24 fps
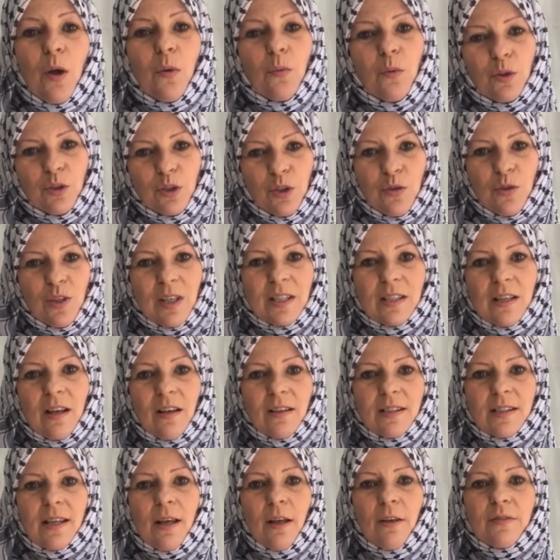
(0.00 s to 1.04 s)
We'll do this
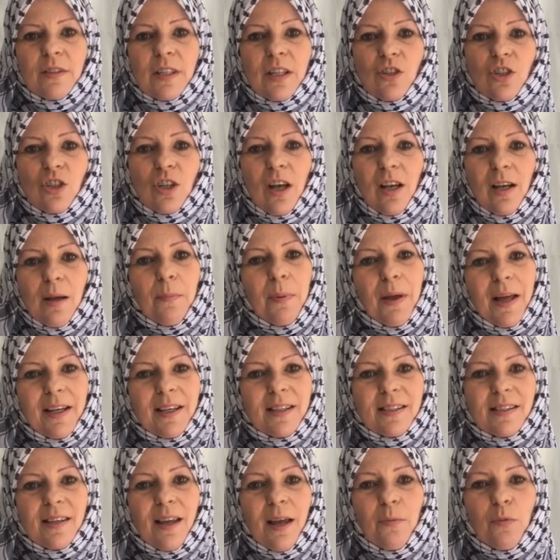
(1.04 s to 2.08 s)
ourselves, inshallah.
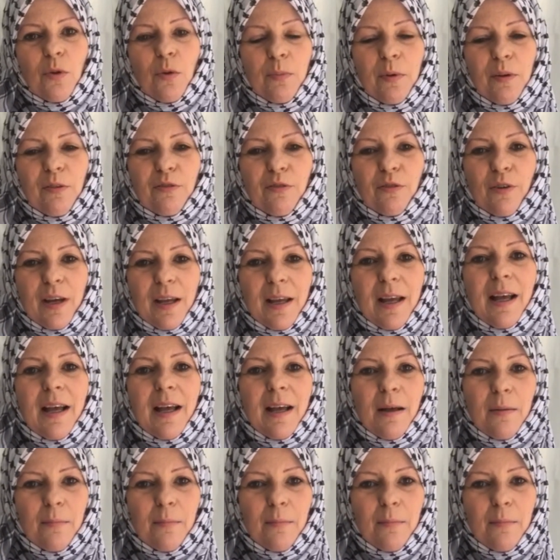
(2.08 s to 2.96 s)
Palestine will be free.